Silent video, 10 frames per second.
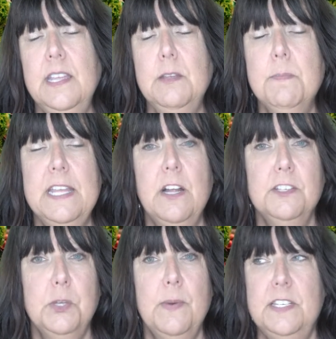You might
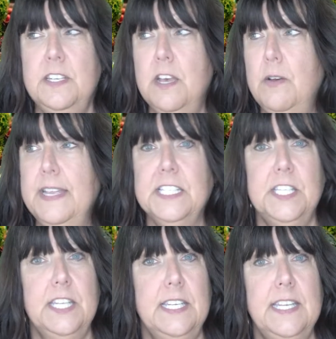also want to know, is
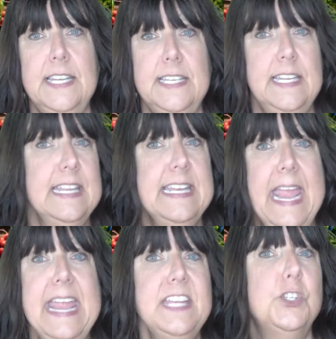it an
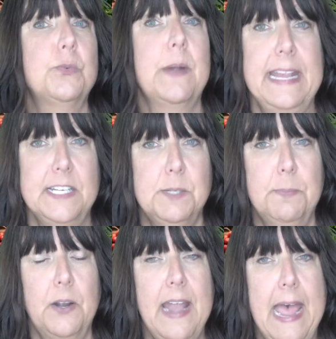age range
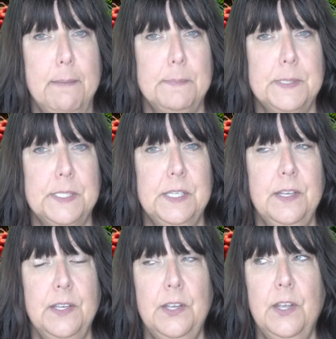perhaps?
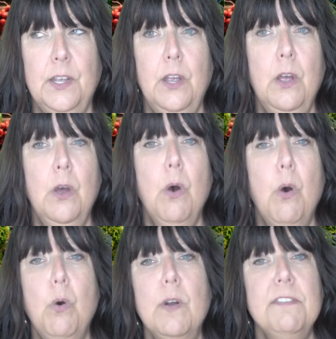
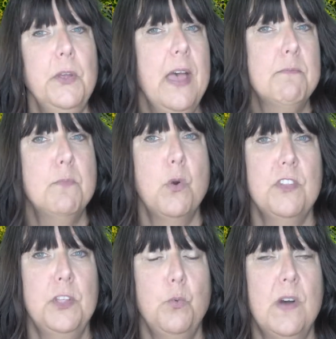Or if you have more
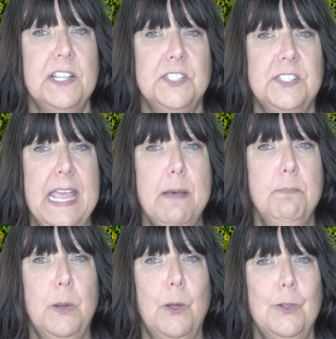than one
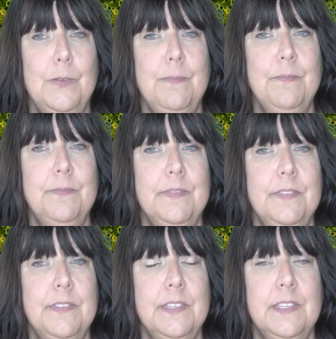sample,
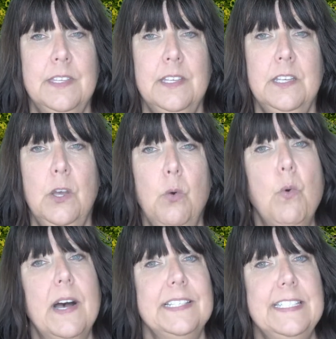
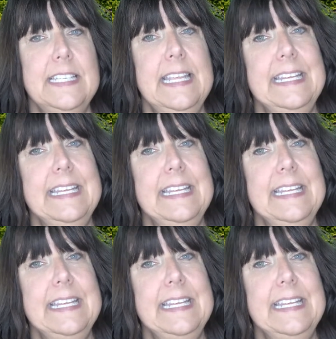what did